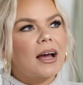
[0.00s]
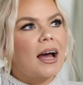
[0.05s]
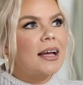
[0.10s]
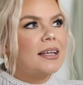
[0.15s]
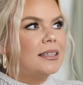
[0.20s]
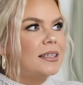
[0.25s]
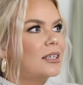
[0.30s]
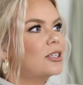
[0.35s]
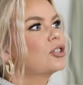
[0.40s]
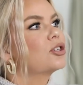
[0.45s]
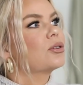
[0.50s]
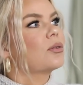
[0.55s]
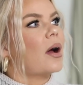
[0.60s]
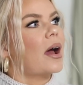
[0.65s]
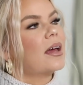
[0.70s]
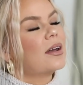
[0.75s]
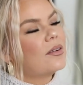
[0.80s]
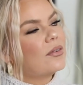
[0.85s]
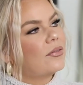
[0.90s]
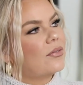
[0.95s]
I did
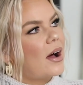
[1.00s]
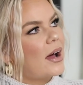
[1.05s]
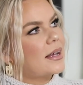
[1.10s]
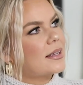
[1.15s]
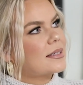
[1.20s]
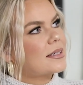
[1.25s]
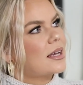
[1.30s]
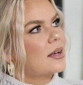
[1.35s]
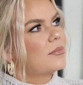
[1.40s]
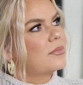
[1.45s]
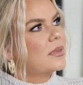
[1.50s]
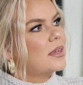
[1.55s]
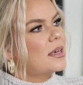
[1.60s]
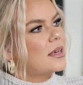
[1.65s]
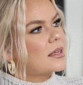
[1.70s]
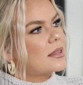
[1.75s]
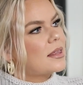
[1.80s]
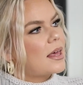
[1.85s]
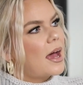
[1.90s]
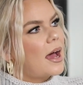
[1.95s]
try to find
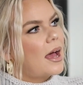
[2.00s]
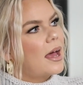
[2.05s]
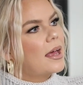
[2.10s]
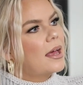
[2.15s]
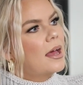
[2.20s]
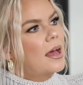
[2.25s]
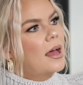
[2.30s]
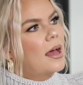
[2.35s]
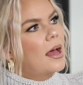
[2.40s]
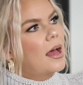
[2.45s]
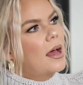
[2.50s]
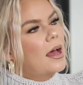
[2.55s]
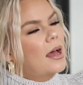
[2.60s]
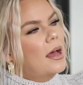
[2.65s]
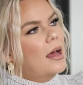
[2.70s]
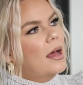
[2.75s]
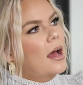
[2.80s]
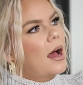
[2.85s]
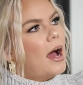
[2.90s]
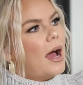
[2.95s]
something that
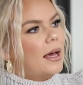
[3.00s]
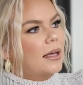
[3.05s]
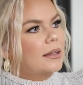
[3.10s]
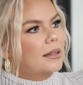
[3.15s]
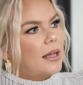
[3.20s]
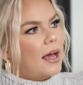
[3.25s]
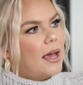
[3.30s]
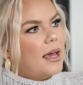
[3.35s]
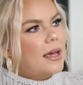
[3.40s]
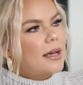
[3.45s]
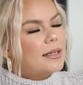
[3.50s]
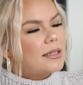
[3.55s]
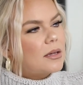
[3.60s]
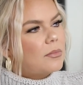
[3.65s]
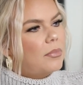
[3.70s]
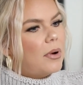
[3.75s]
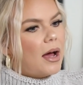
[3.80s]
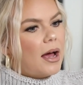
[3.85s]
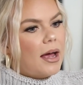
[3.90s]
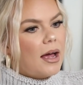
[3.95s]
I liked,
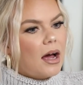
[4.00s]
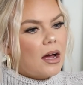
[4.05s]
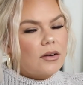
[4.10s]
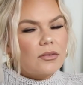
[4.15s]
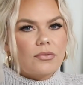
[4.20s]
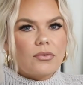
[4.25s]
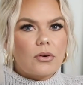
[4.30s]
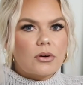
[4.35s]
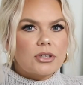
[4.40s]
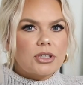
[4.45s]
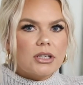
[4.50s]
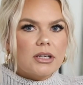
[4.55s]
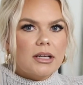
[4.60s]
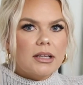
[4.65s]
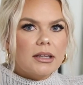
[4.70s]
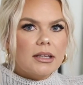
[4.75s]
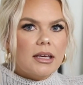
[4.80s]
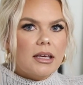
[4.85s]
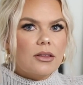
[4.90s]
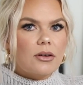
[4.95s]
but
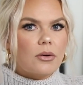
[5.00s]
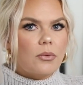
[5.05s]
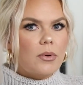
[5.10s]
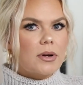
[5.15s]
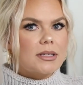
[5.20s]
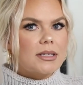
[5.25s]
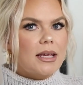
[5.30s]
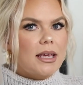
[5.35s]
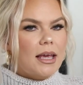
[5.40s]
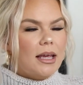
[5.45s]
unfortunately there wasn't